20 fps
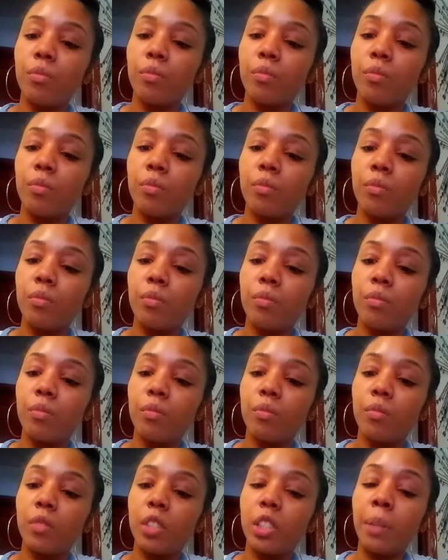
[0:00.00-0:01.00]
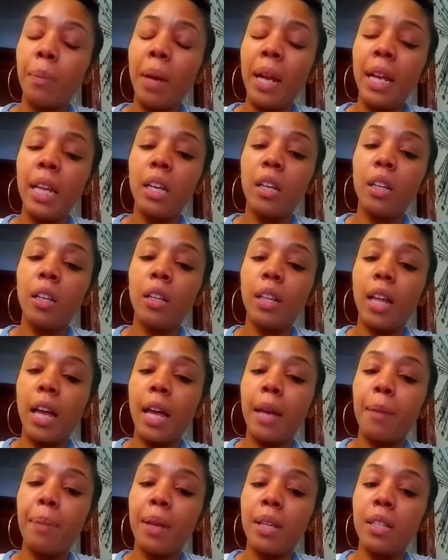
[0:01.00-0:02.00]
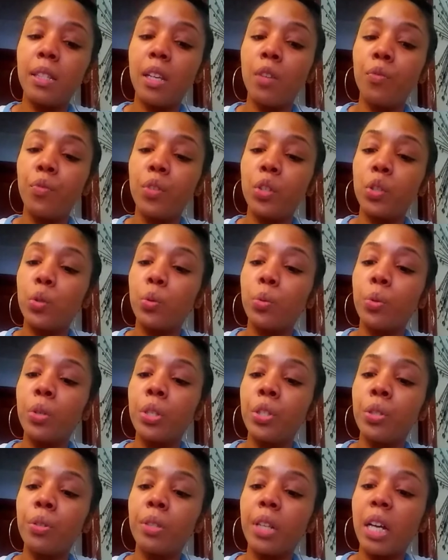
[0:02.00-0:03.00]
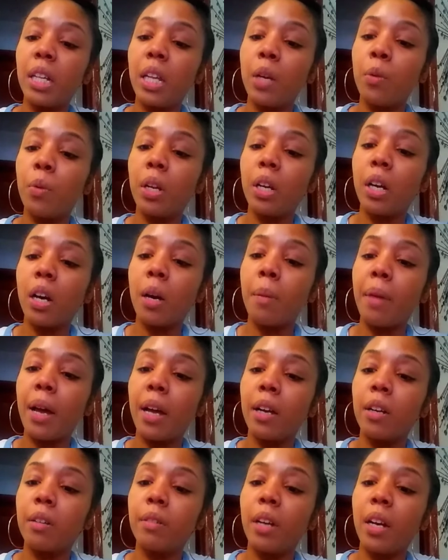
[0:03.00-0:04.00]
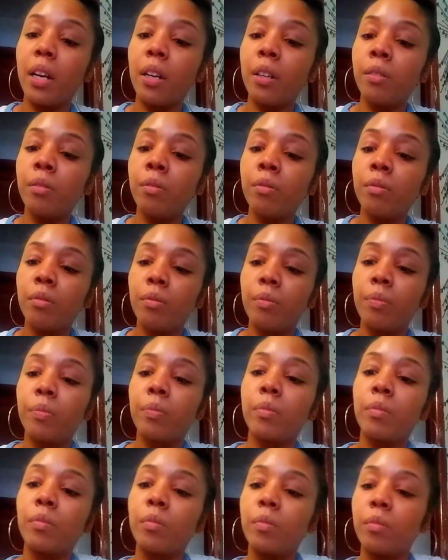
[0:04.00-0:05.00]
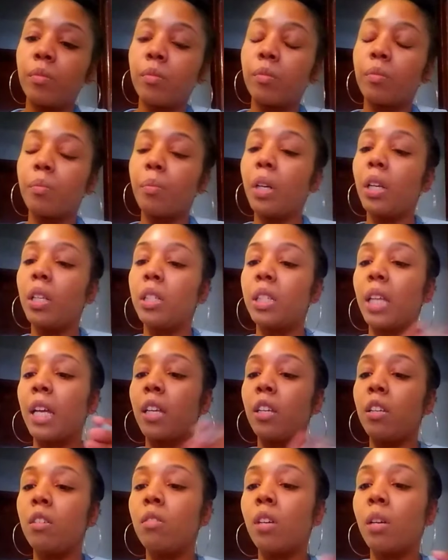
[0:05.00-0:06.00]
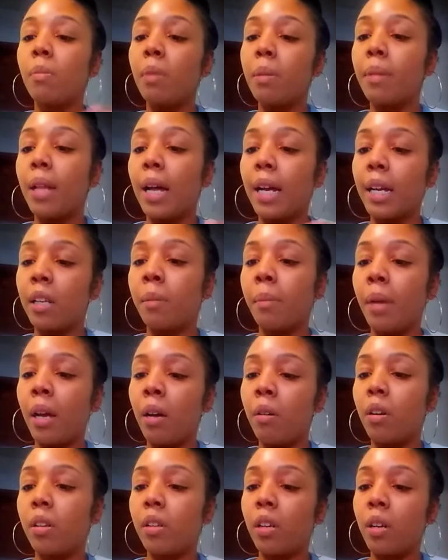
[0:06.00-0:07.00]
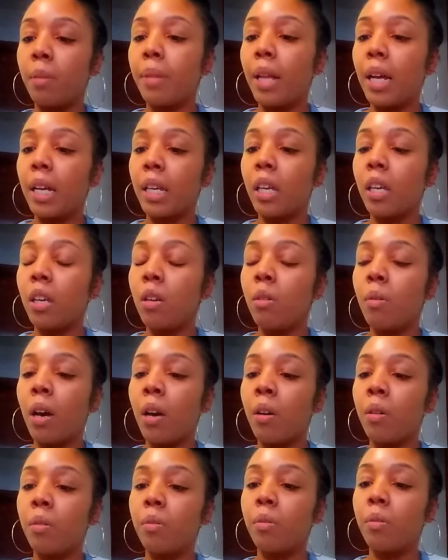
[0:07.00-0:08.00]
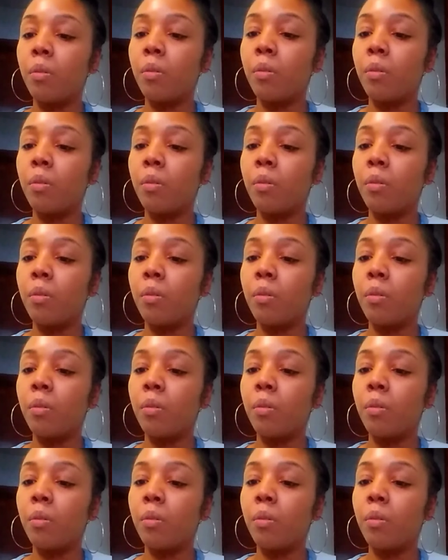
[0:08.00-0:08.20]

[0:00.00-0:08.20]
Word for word: now they want to come back around but it's like you could be blocking them out or they're blocking you out or it's like somebody standing up for what it is that they want.